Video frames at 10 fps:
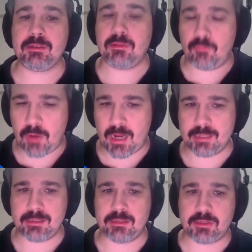
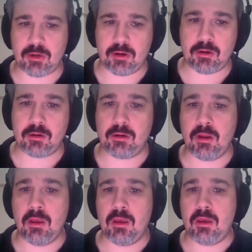rise and star
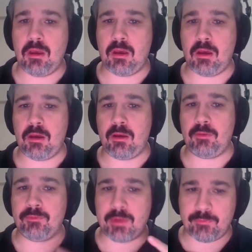
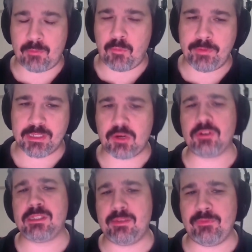of different movie
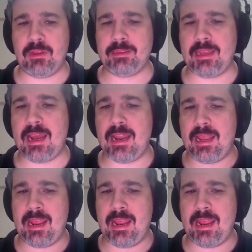stars and stuff like that,